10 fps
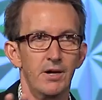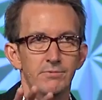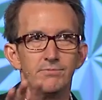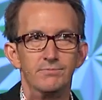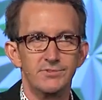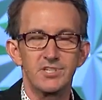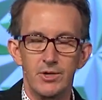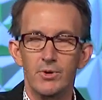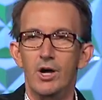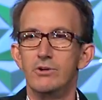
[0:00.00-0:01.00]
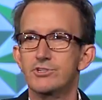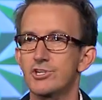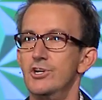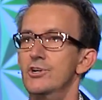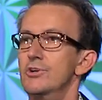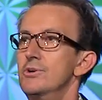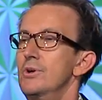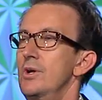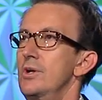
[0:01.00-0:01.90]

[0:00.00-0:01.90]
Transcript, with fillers: of, zero to,